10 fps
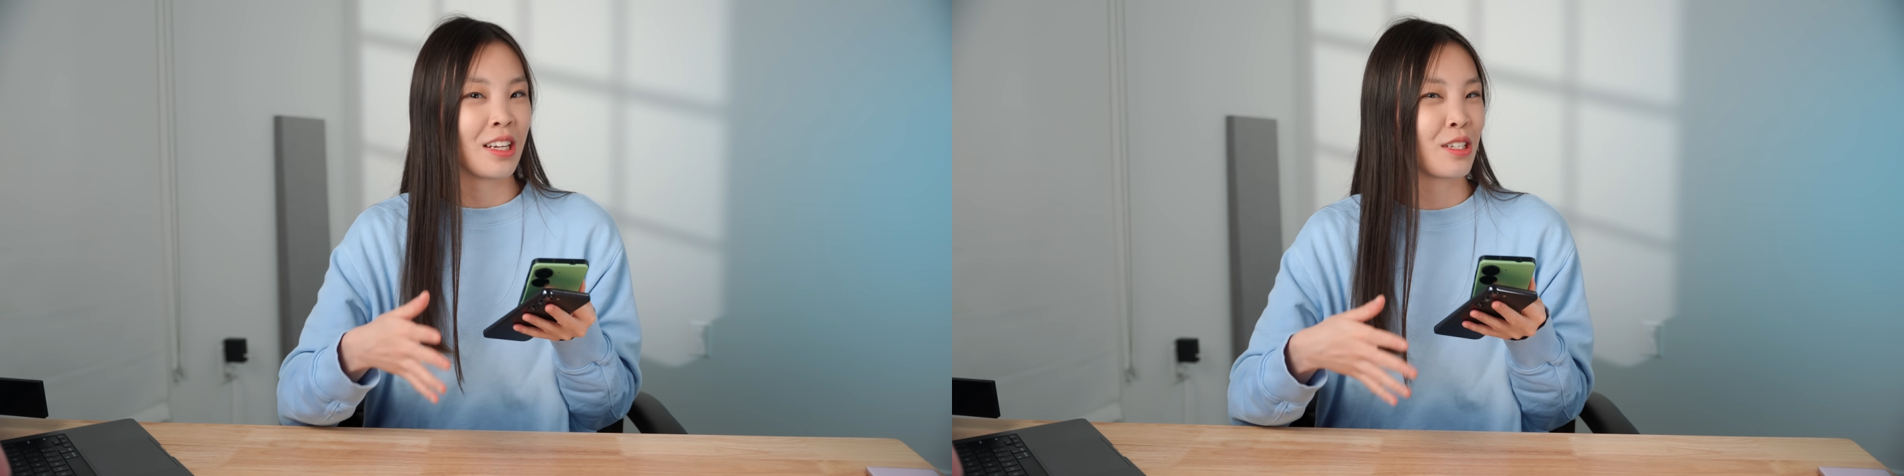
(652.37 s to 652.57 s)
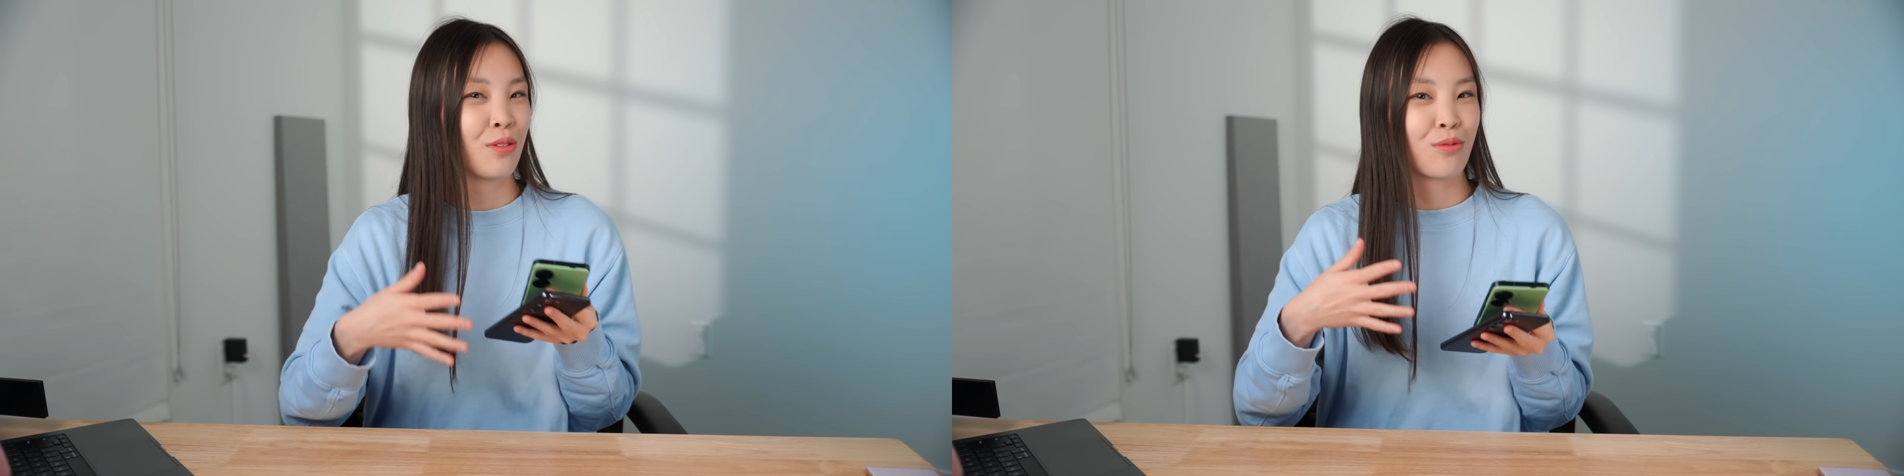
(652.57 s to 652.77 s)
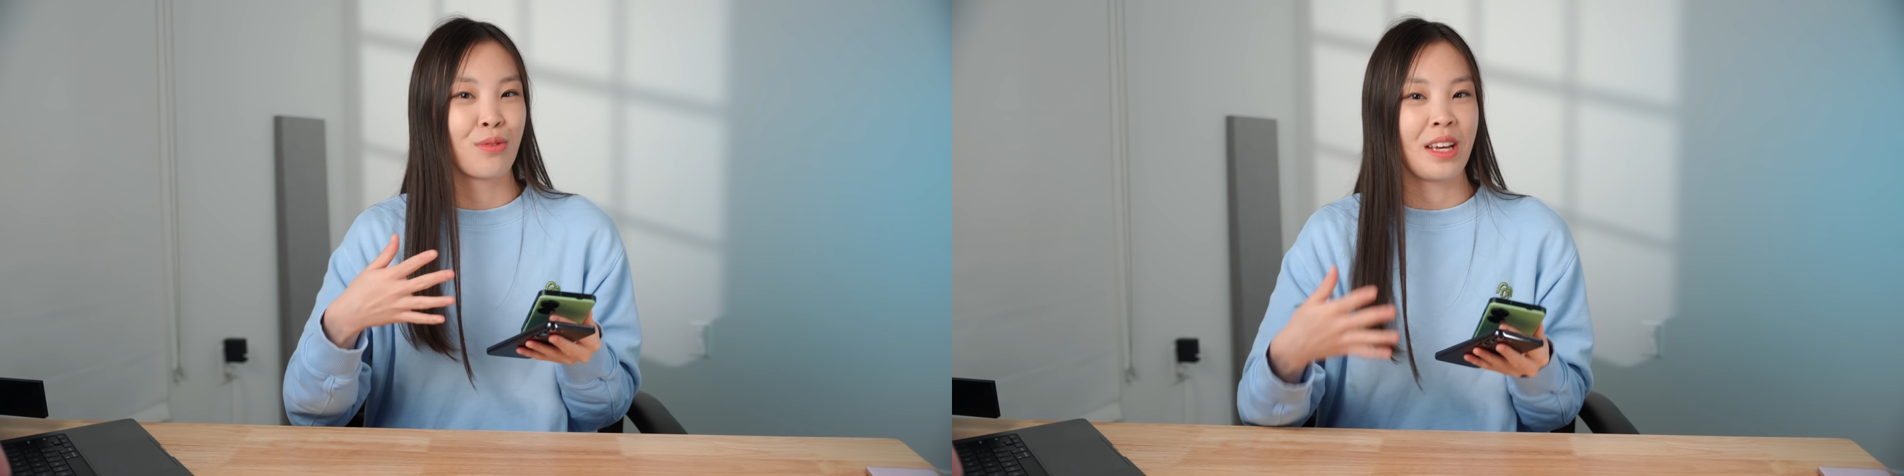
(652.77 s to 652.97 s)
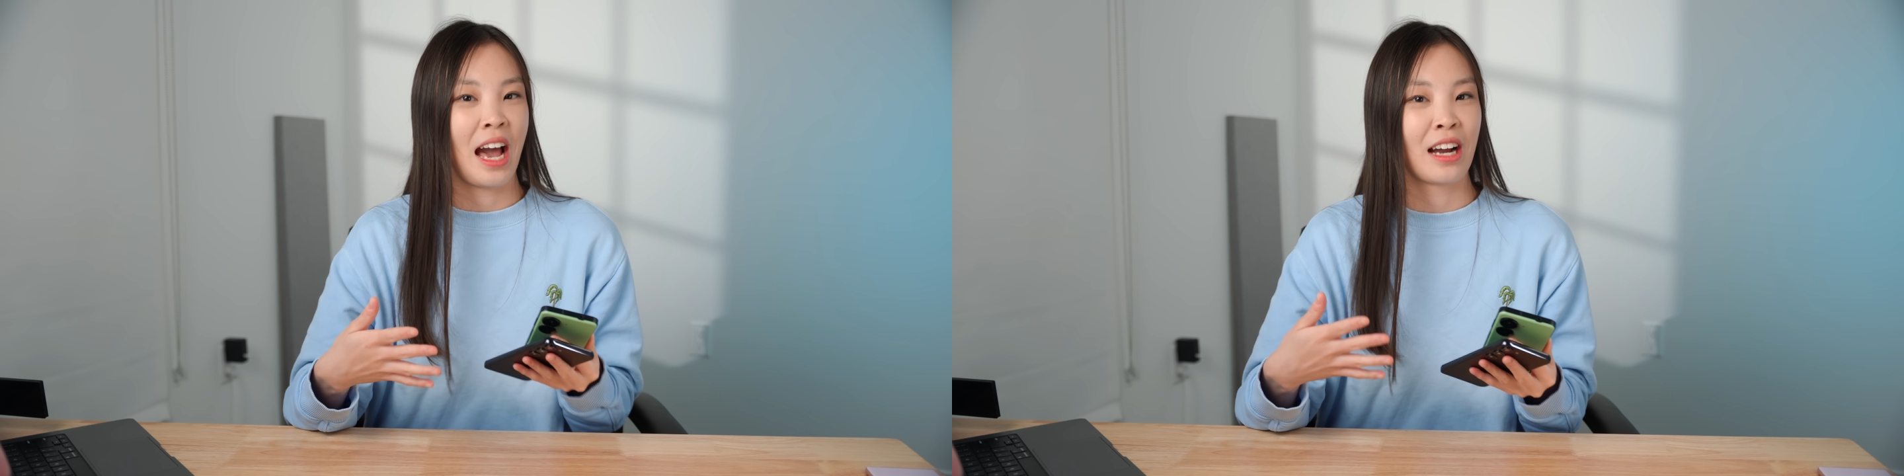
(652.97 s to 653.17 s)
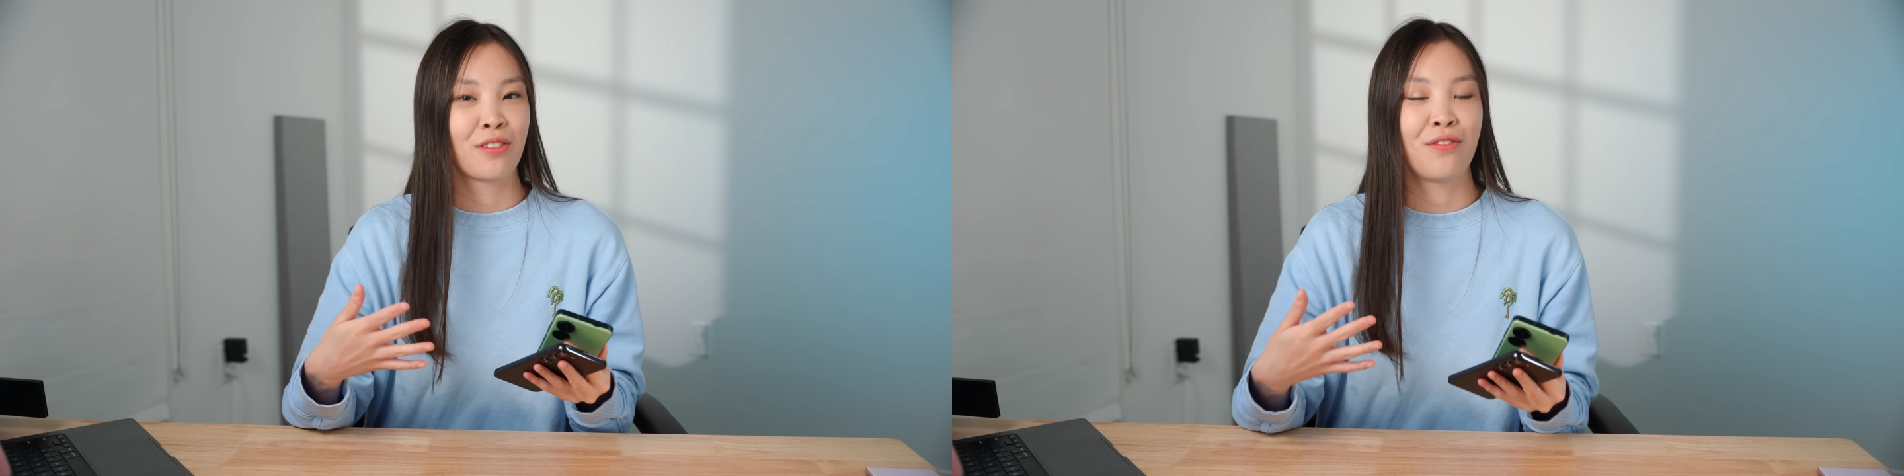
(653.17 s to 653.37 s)
doesn't
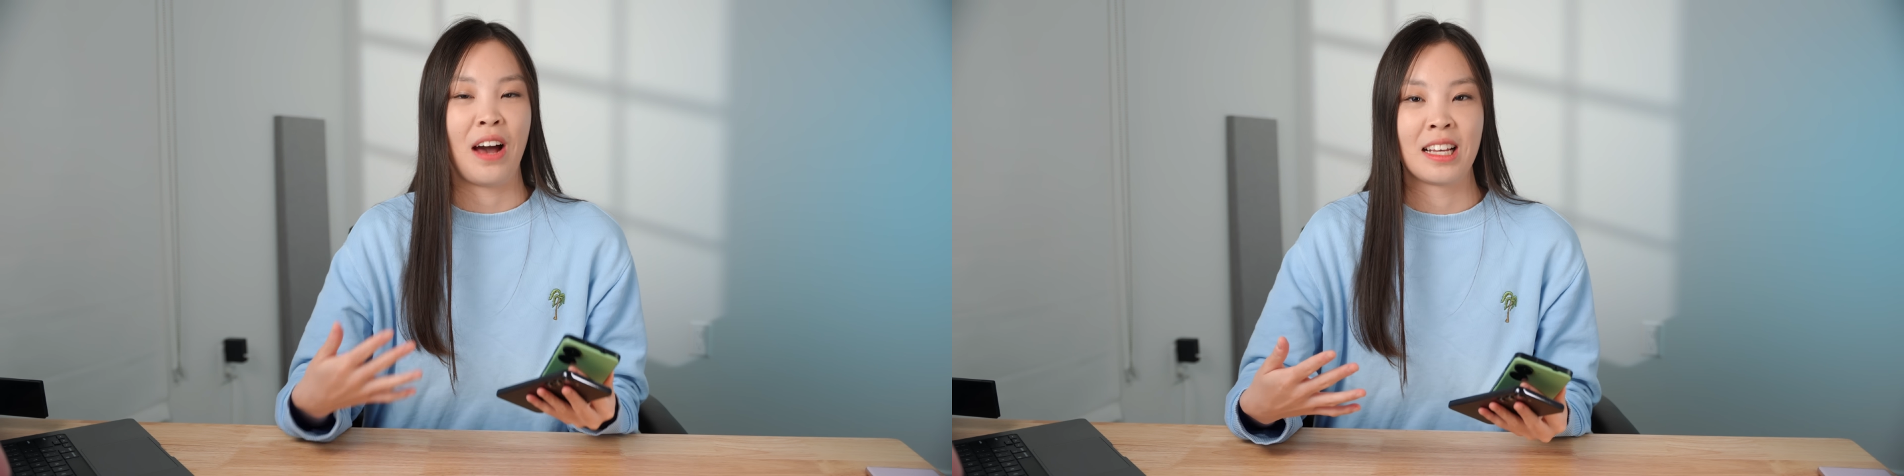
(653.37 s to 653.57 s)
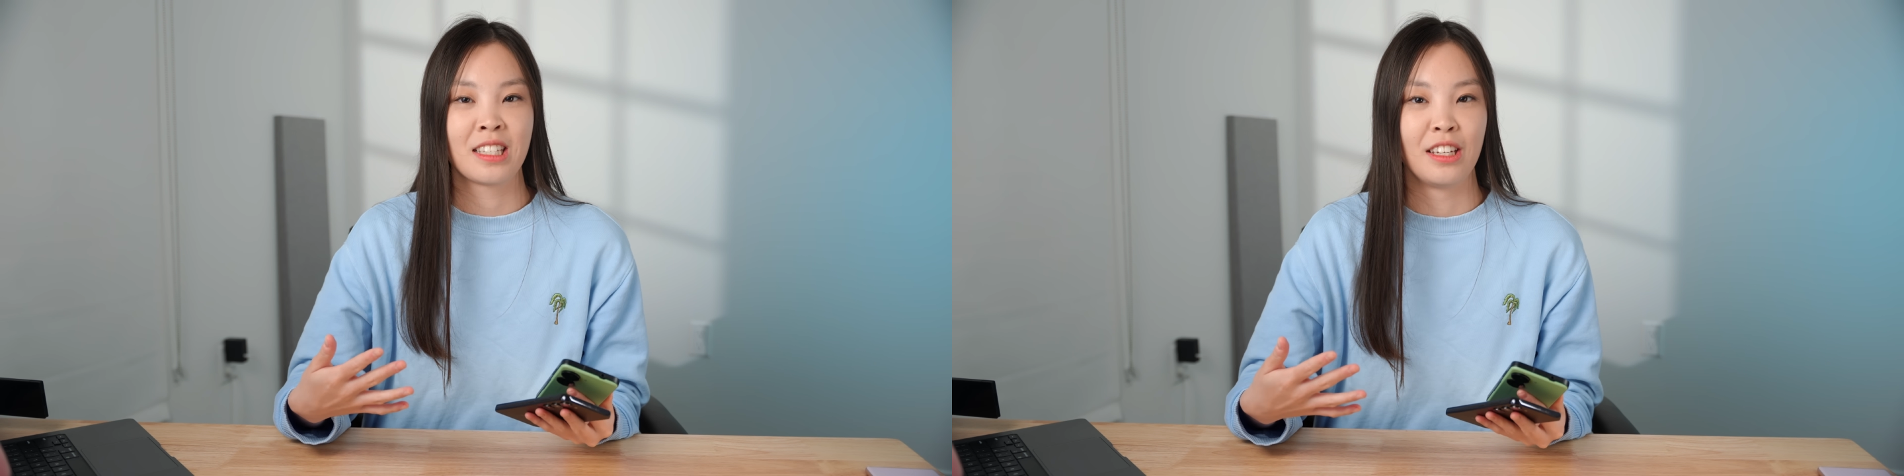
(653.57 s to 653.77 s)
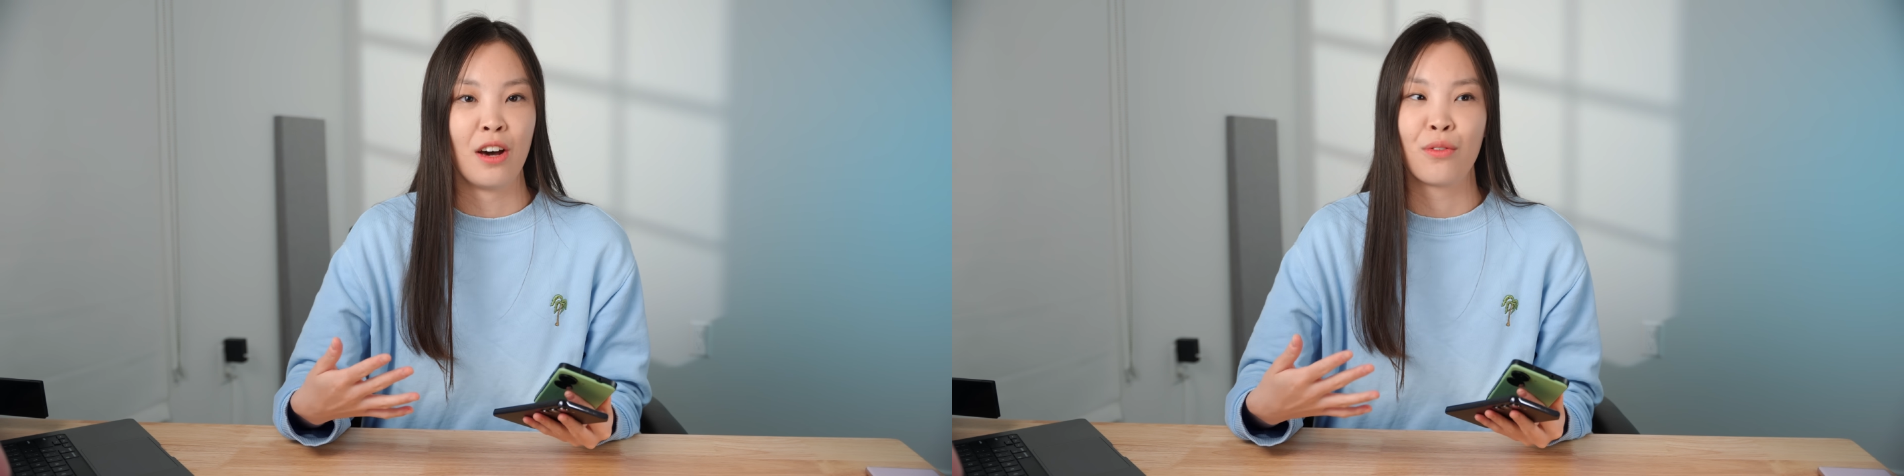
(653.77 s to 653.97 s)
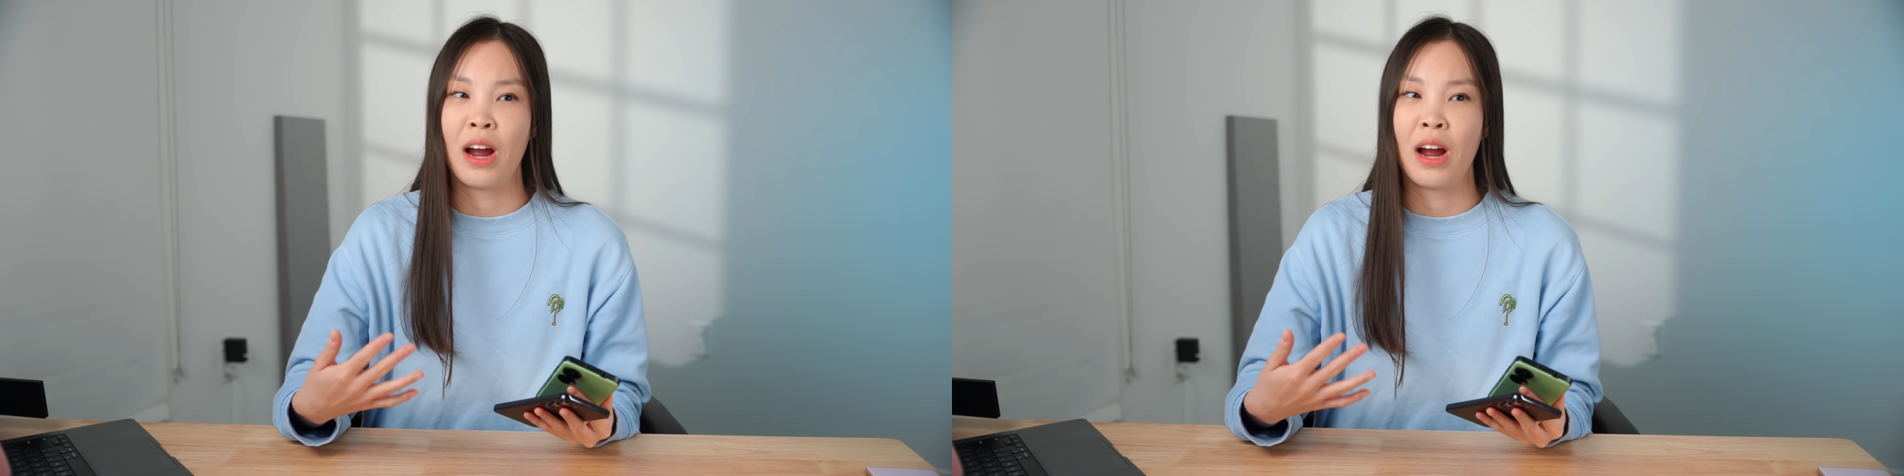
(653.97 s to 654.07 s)
react fast enough,